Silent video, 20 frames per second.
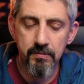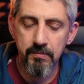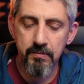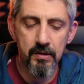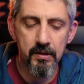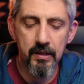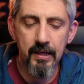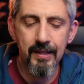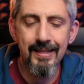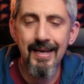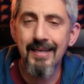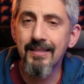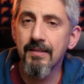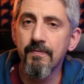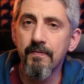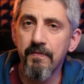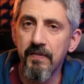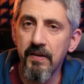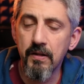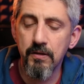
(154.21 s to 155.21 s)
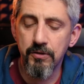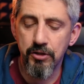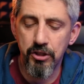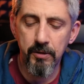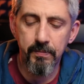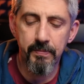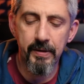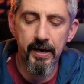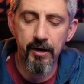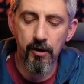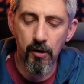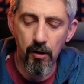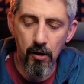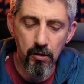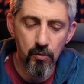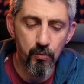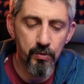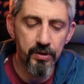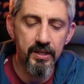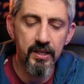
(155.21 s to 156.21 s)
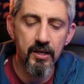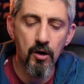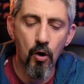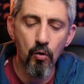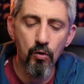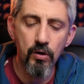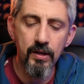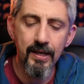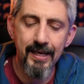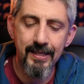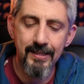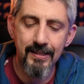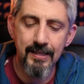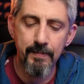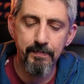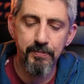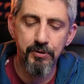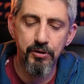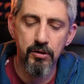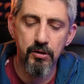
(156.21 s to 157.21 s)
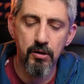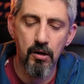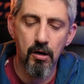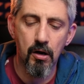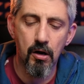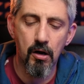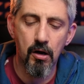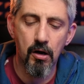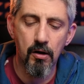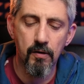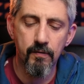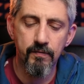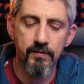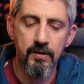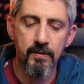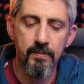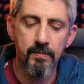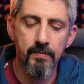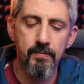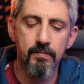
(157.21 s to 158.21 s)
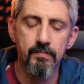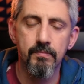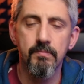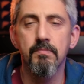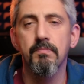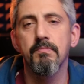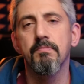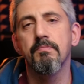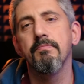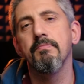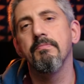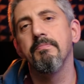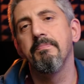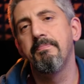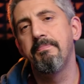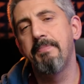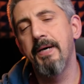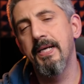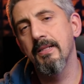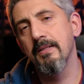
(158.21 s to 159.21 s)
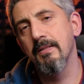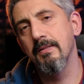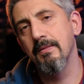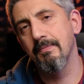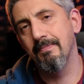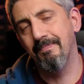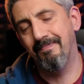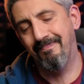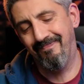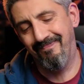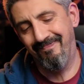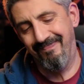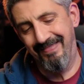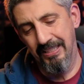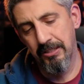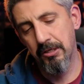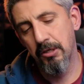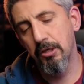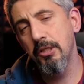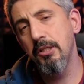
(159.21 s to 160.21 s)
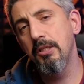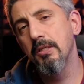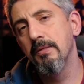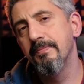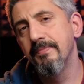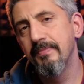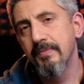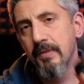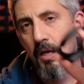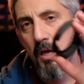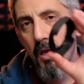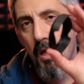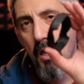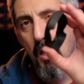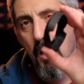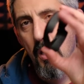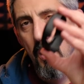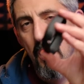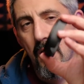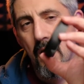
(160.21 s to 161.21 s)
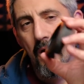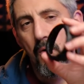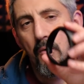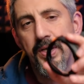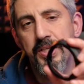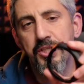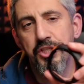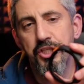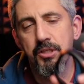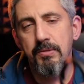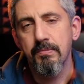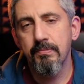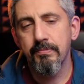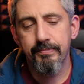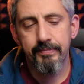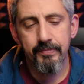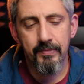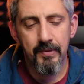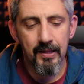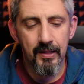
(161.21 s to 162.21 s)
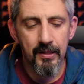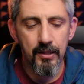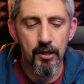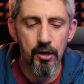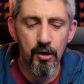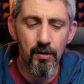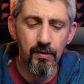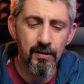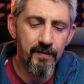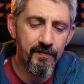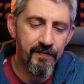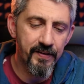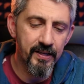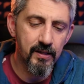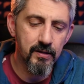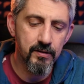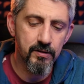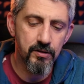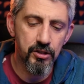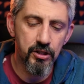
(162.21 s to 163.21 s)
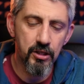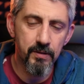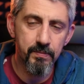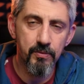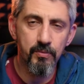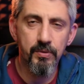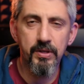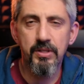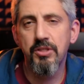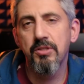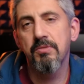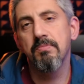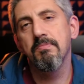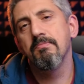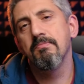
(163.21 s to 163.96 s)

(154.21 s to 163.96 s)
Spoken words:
It doesn't feel cheap at all, with the only exception of the pedal hood, which not only feels cheap, which